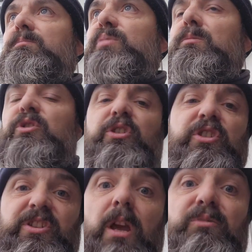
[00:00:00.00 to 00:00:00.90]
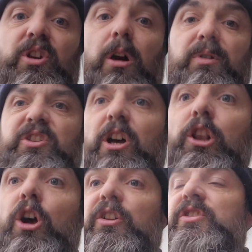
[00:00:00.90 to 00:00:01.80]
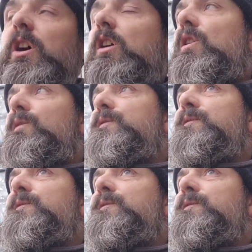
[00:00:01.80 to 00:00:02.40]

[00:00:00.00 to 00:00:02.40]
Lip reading: Pretty much does the same job as a lot of